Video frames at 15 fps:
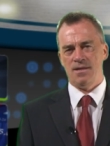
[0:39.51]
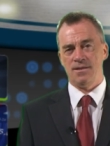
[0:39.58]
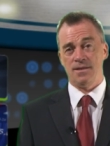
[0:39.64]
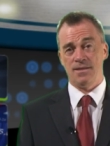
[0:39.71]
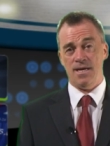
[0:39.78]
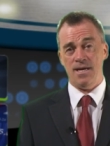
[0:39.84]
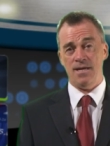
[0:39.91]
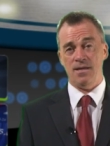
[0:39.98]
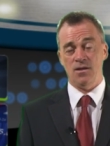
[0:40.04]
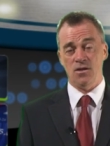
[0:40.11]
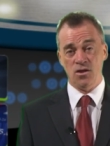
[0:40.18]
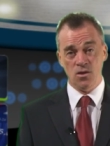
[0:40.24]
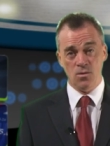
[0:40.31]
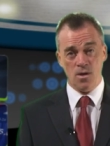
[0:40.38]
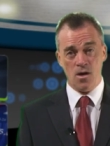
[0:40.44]
Today,
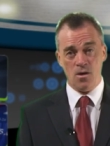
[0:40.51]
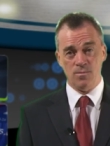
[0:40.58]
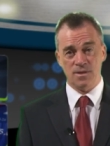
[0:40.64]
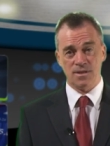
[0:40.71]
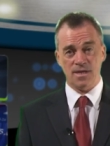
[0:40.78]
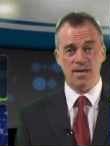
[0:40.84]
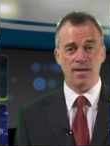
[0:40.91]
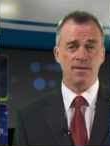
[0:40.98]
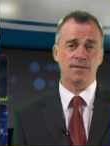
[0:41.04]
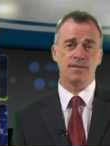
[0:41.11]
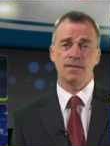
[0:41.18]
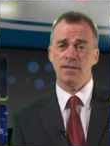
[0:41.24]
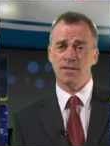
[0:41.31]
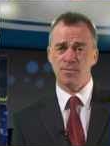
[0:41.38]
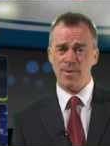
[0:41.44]
new home
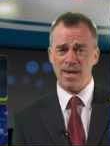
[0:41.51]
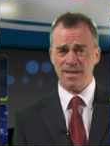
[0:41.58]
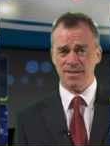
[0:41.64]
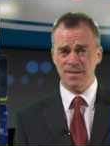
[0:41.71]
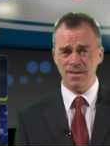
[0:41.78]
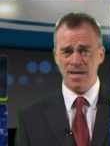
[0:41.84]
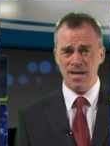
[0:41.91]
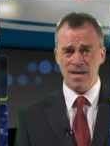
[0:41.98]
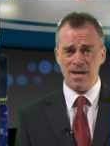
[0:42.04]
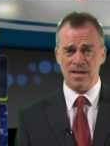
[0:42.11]
sales is expected